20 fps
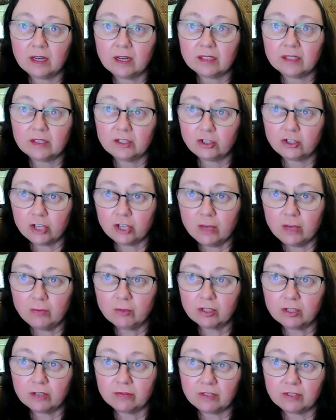as a
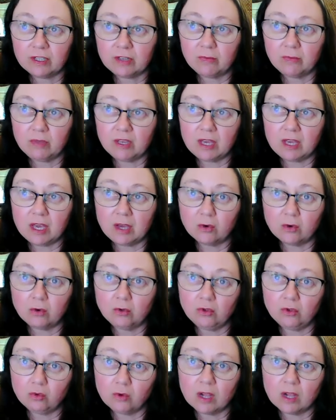shape-shifting being who
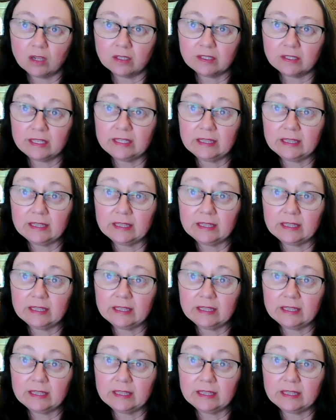dwells